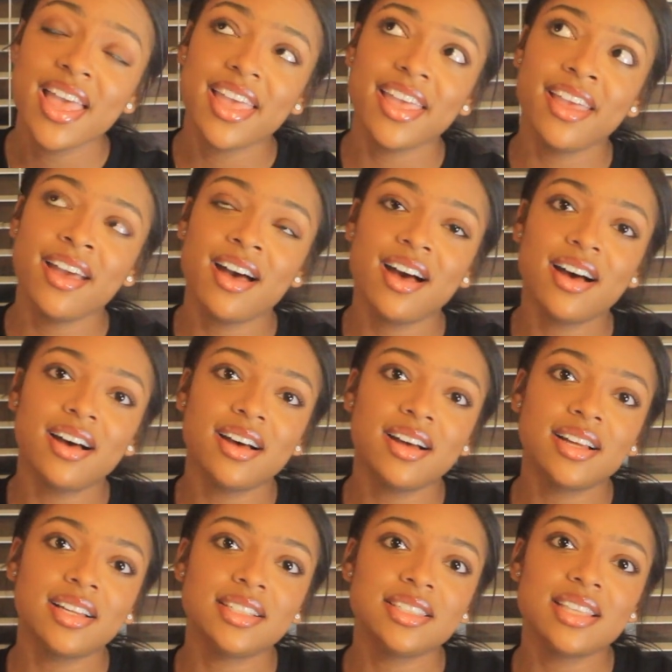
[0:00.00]

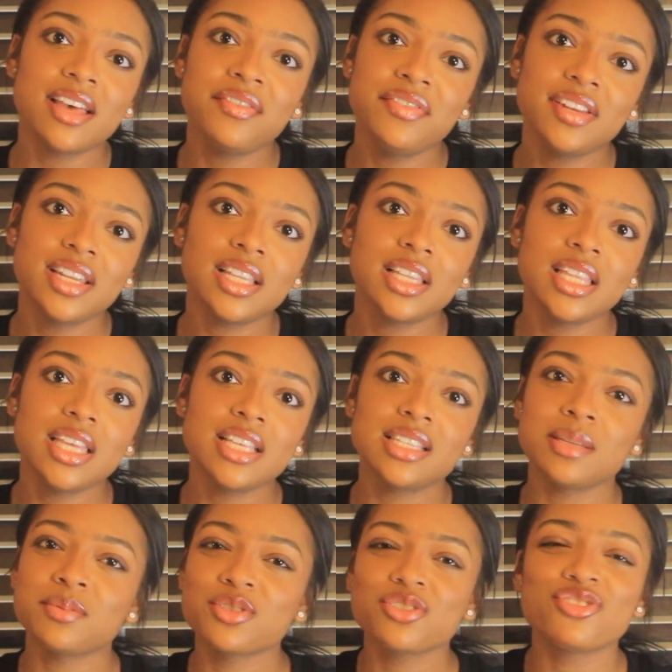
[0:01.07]
And definitely
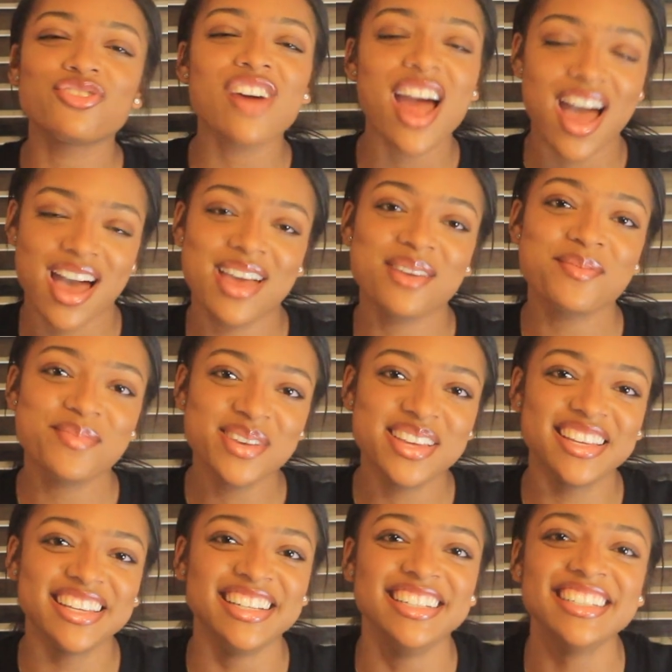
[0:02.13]
subscribe
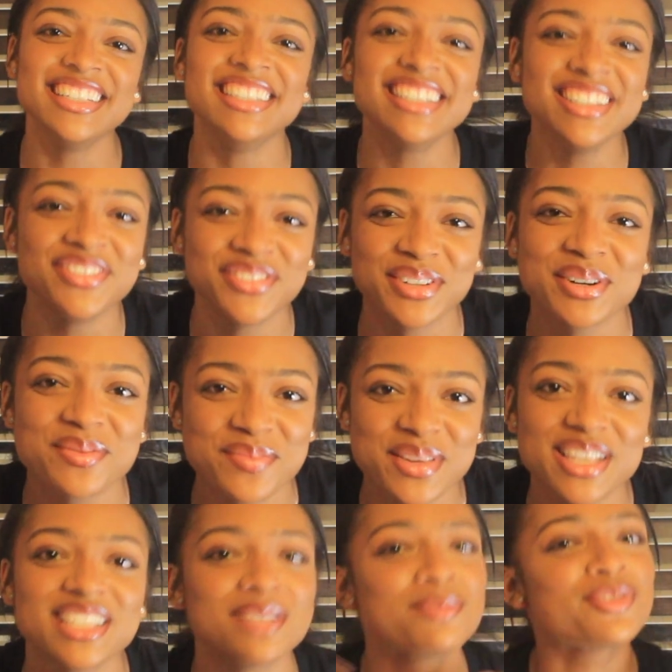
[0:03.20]
for
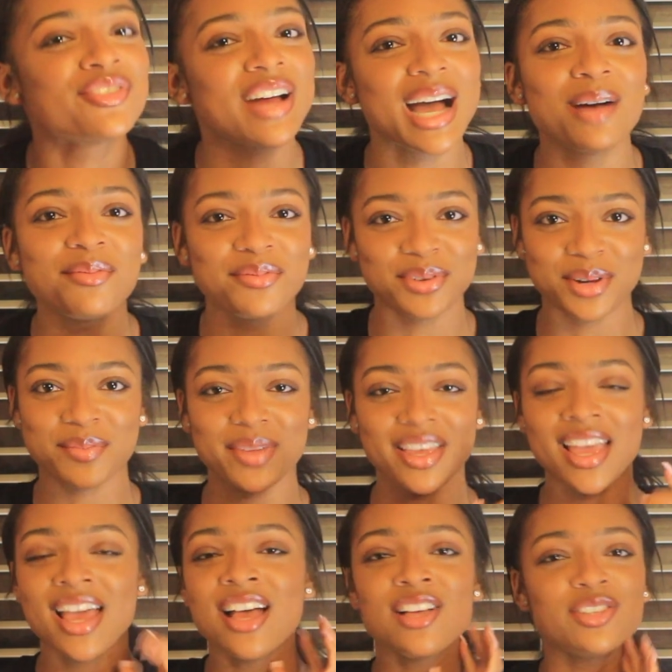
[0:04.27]
me,
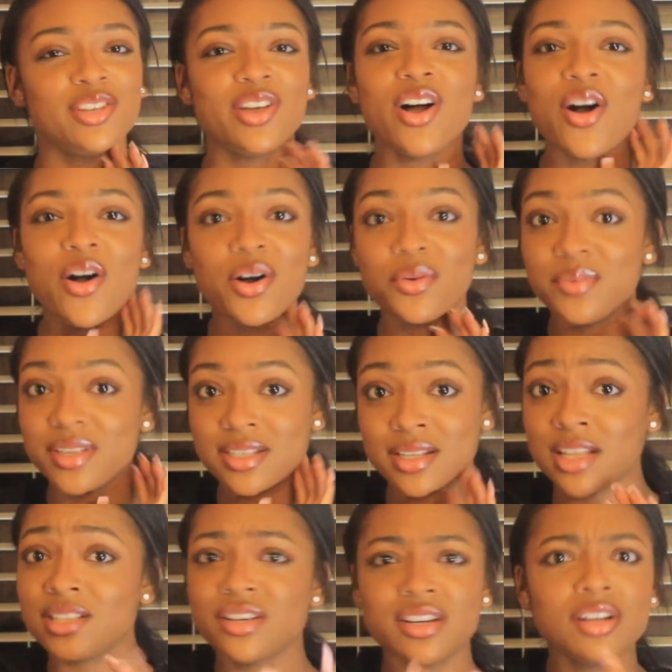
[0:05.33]
so y'all always,
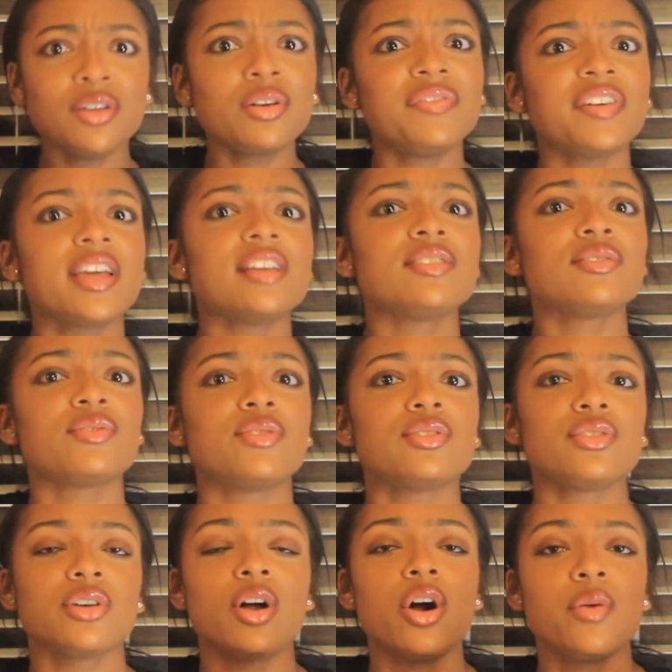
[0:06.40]
and turn the notifications on
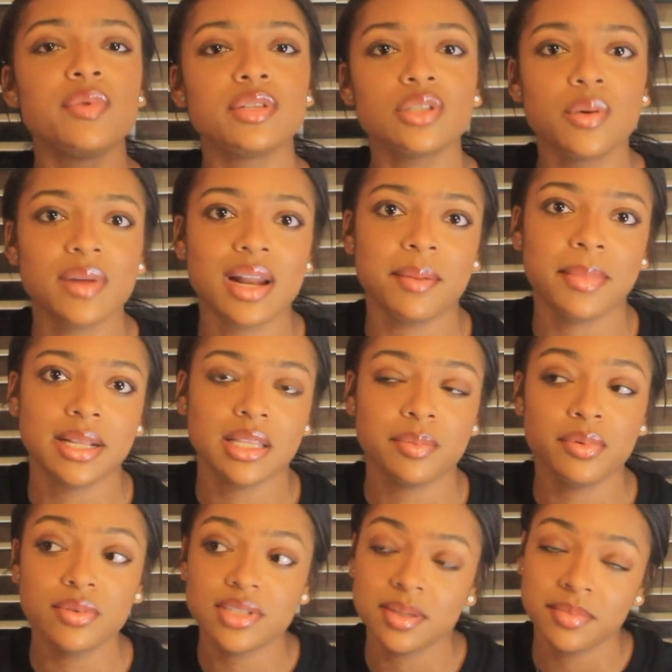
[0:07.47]
so y'all always know when I'm about to
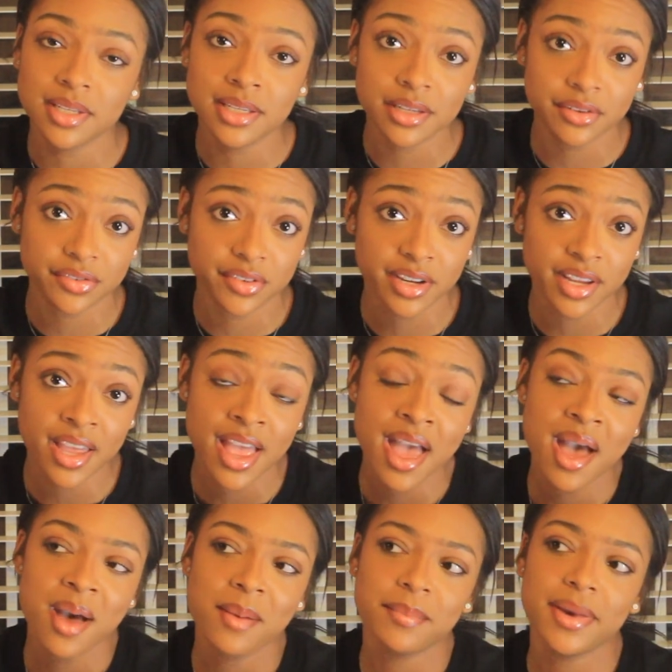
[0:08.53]
post something different.
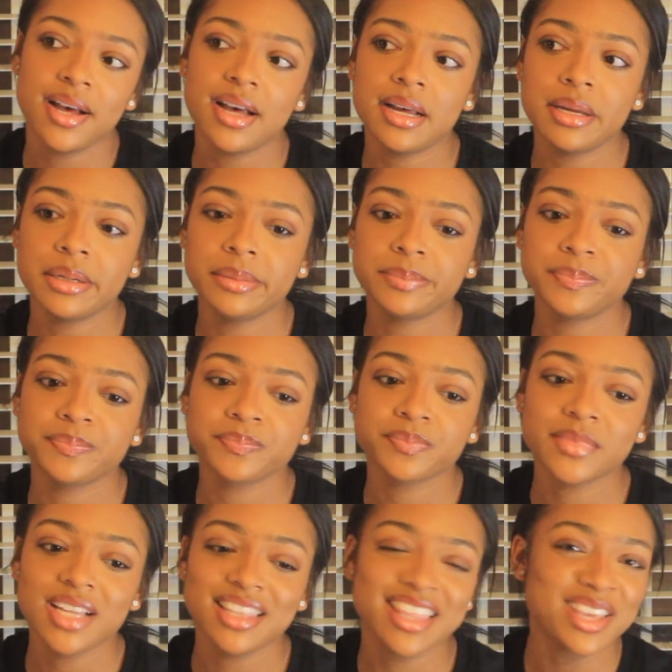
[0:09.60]
But
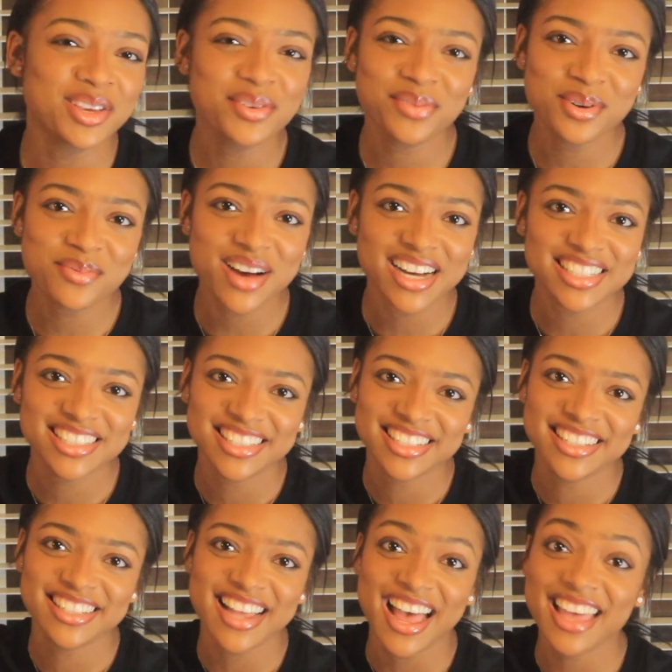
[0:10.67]
thank you for
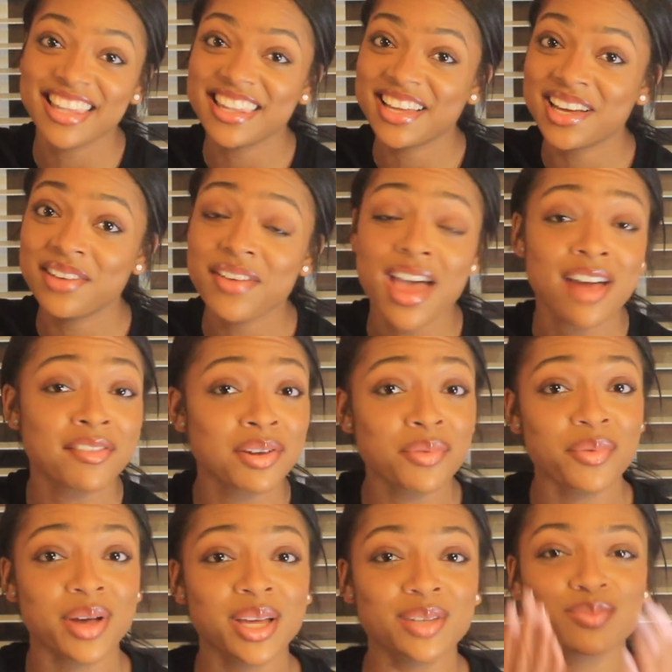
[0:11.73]
watching. I love
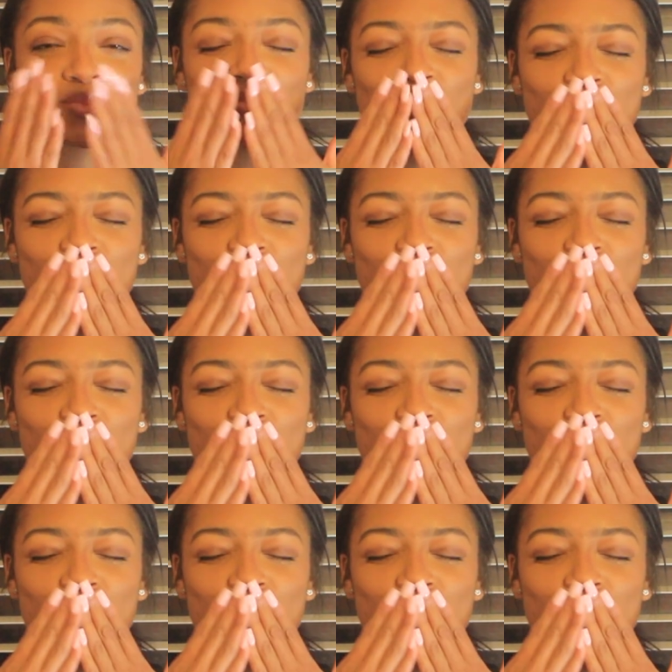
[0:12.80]
everyone.